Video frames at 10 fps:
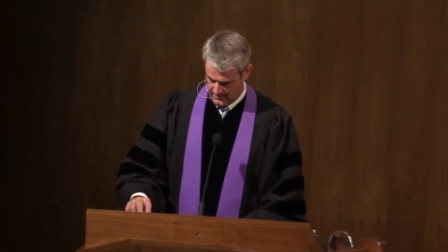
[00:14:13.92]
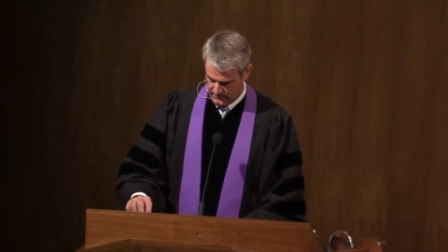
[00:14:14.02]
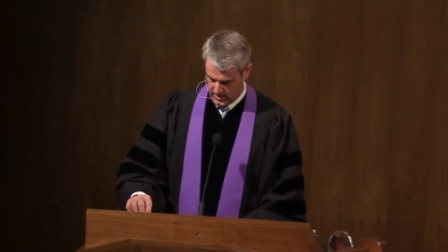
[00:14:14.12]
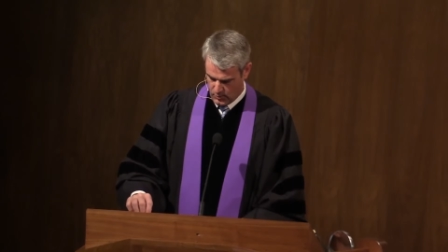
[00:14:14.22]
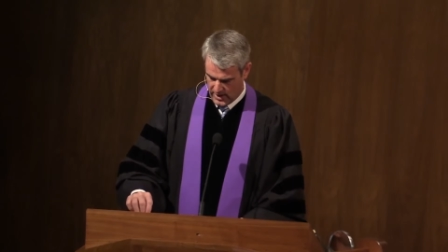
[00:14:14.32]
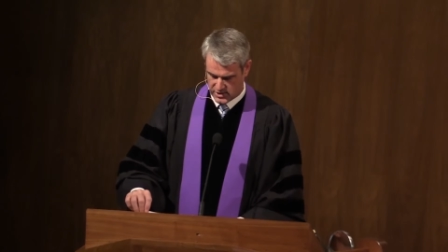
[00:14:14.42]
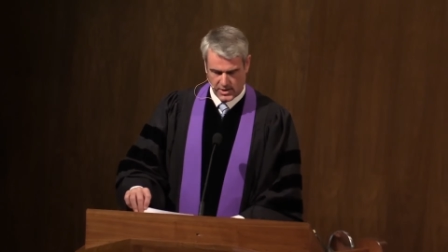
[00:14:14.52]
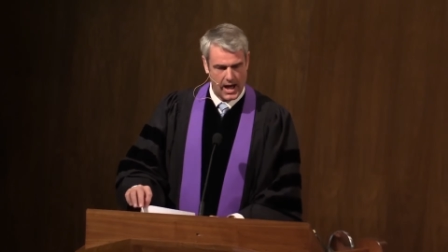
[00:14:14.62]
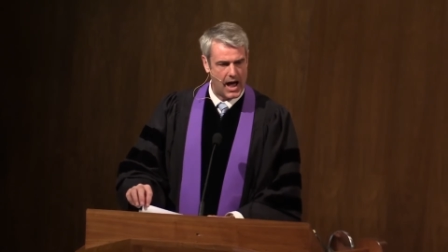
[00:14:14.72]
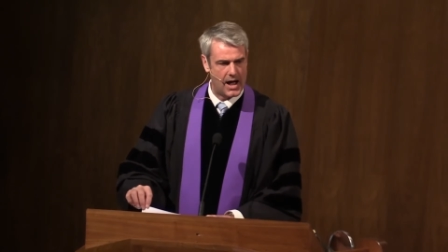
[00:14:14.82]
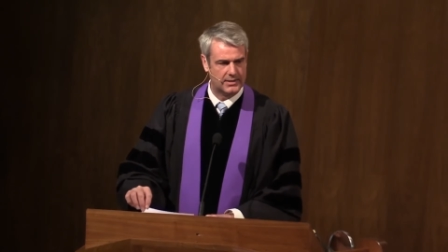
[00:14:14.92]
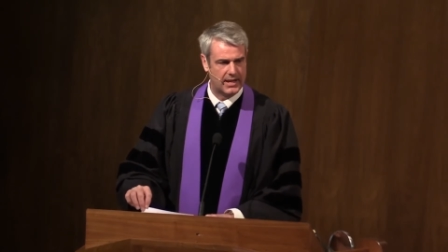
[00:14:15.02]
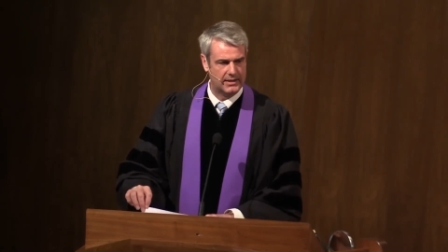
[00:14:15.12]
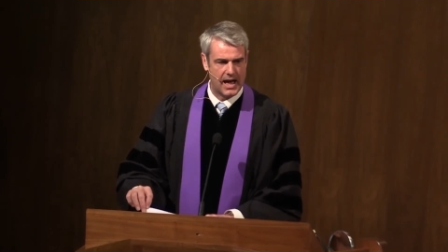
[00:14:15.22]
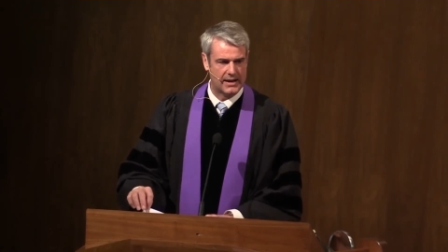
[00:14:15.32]
from which God
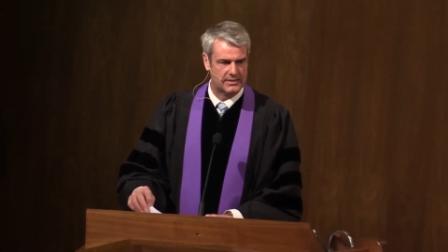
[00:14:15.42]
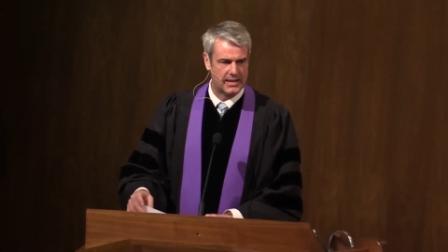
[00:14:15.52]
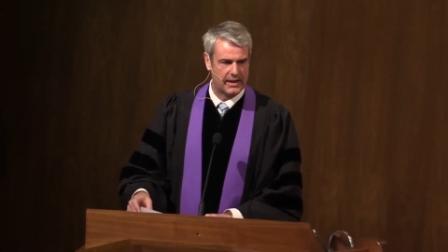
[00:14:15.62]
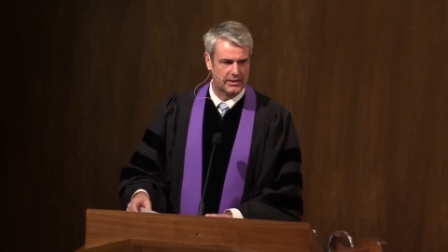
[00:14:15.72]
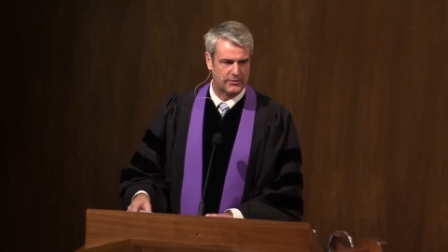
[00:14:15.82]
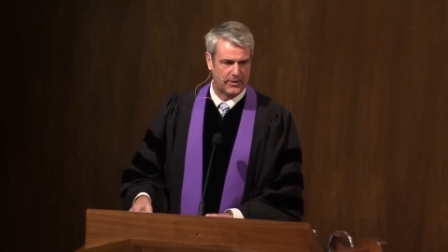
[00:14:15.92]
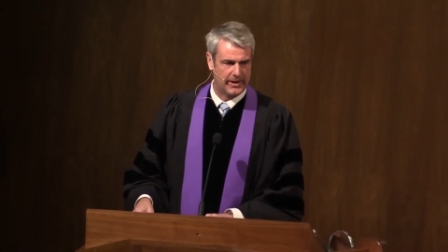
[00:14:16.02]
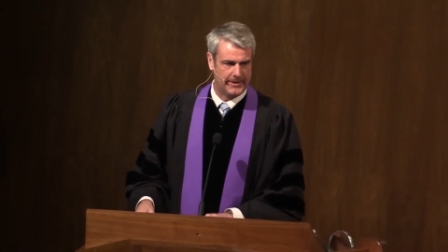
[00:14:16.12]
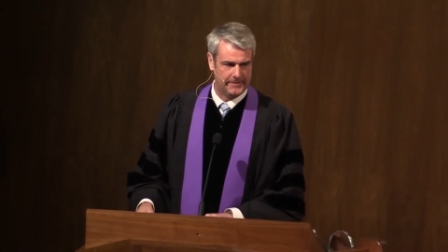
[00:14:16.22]
cannot set us free